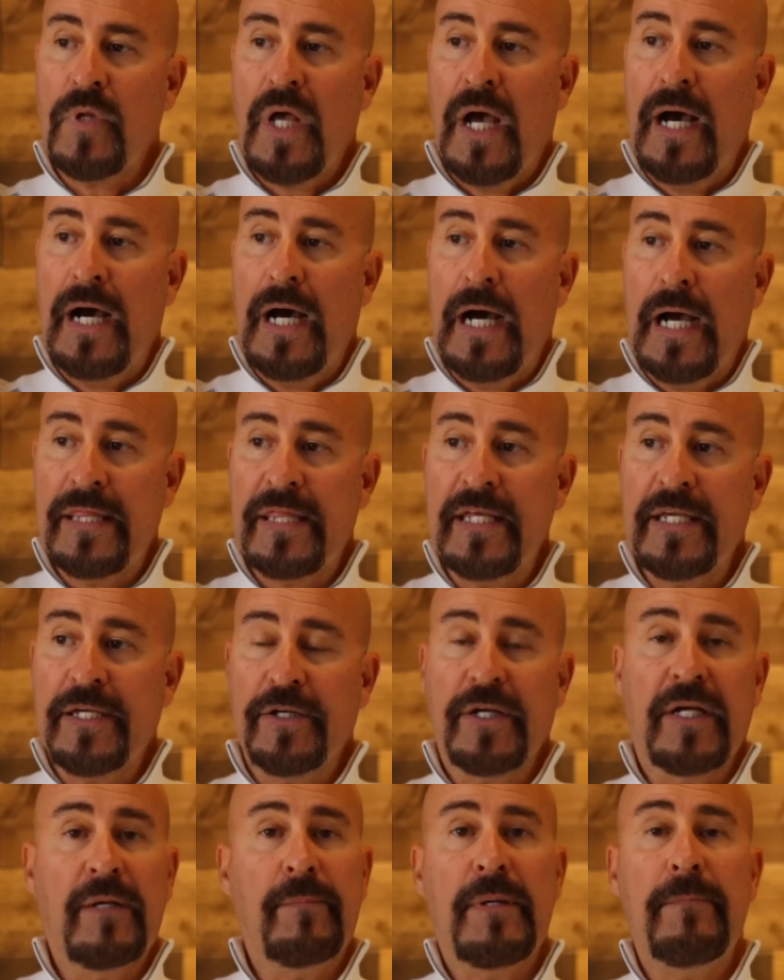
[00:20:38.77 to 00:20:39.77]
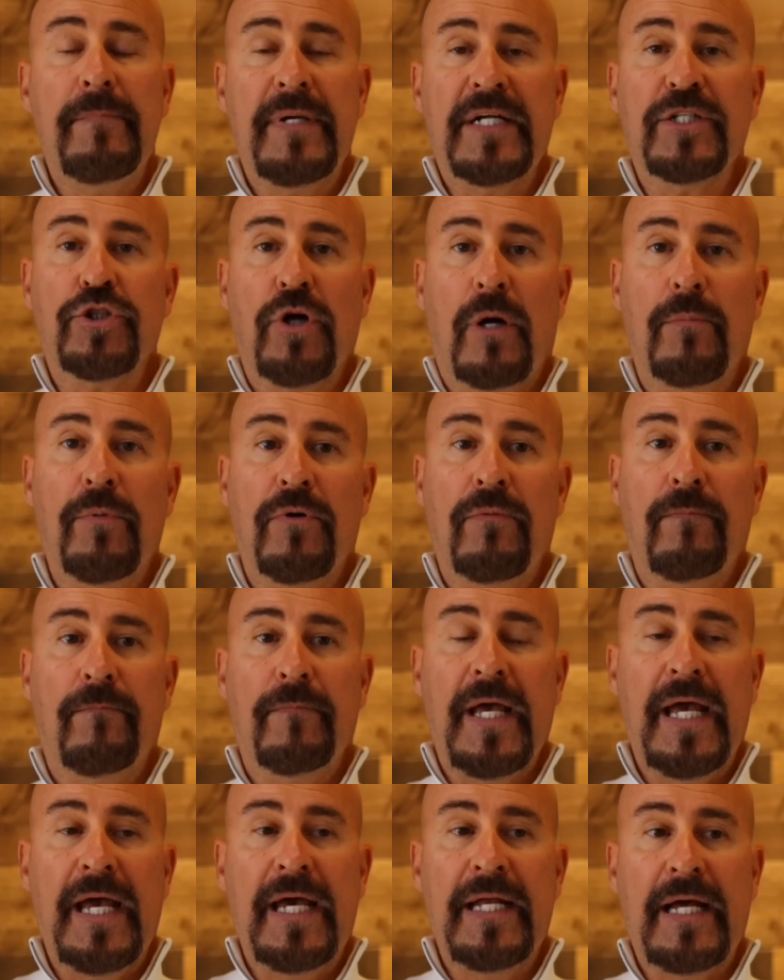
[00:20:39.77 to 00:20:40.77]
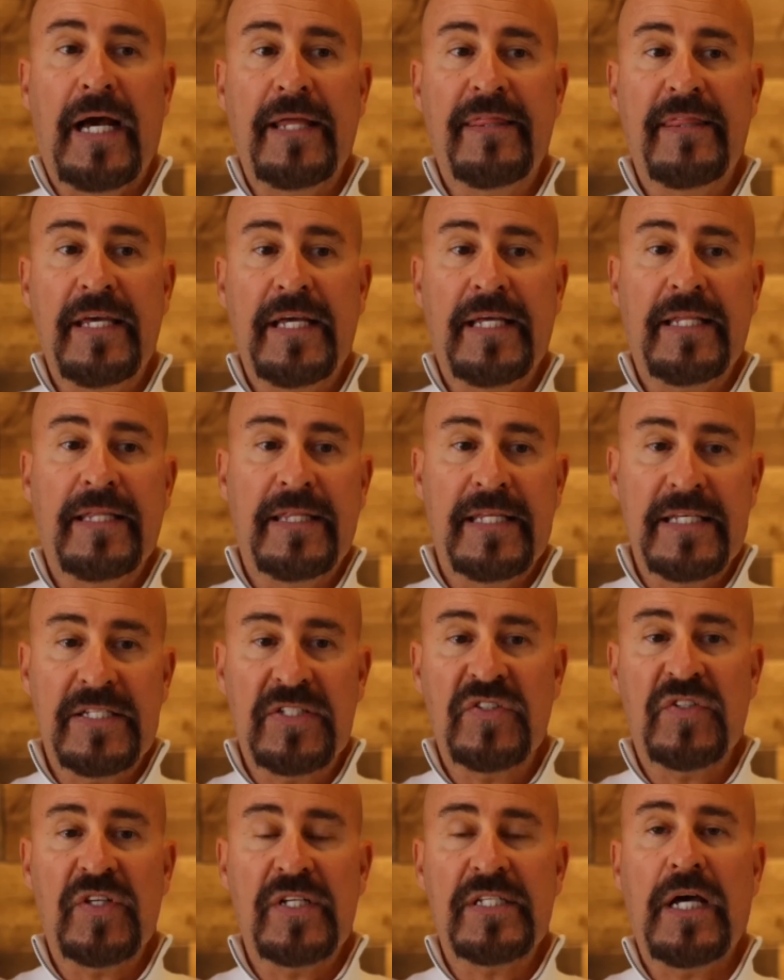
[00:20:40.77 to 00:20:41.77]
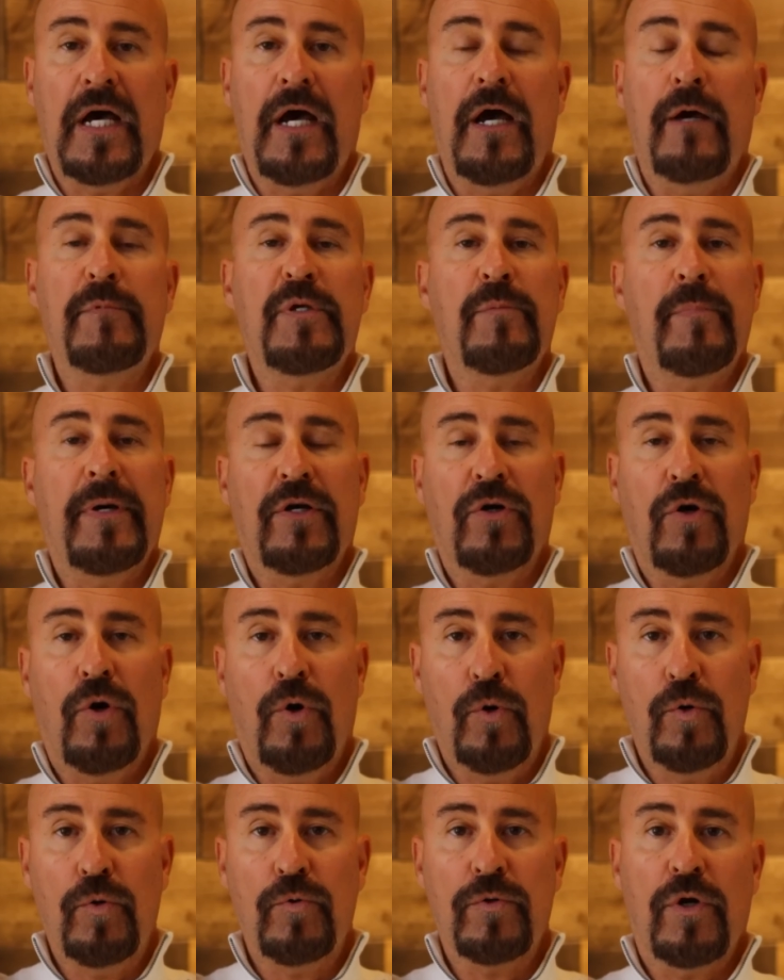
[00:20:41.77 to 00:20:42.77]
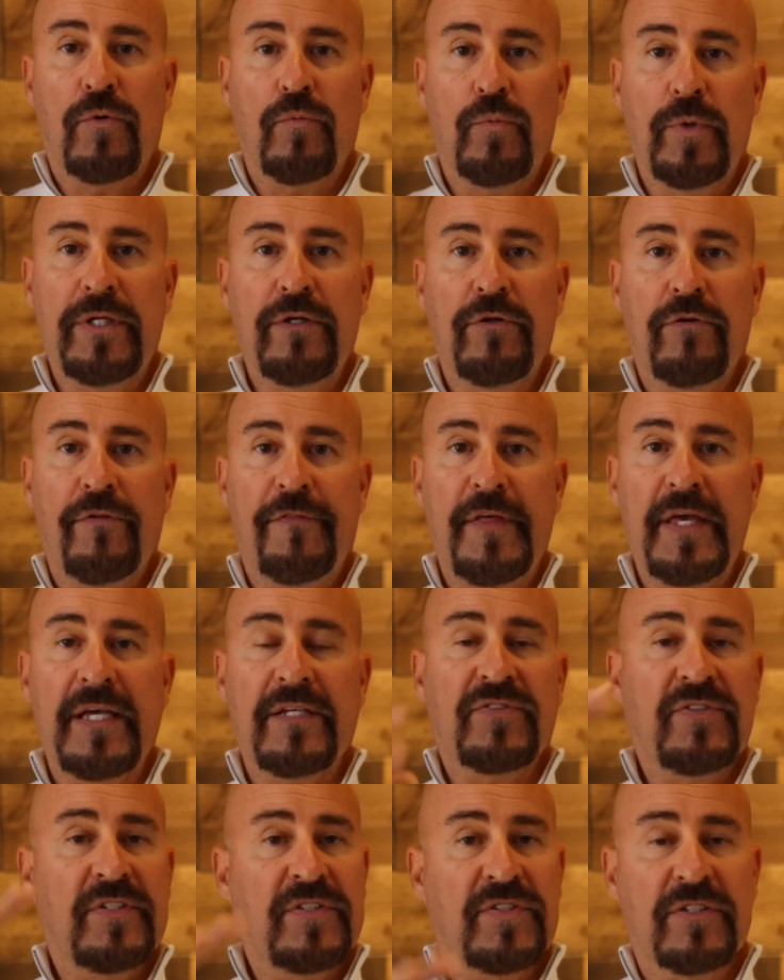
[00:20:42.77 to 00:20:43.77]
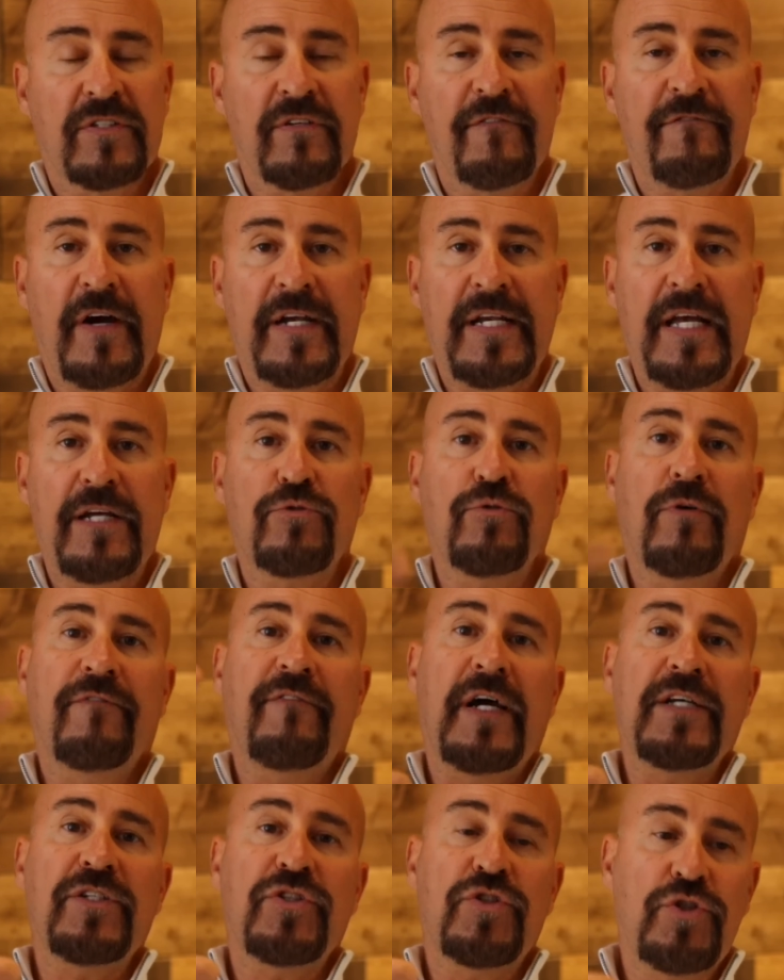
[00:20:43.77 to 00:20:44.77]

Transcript: I think you're going to be in big trouble. And I think this is the time you better own real things. This isn't financial advice.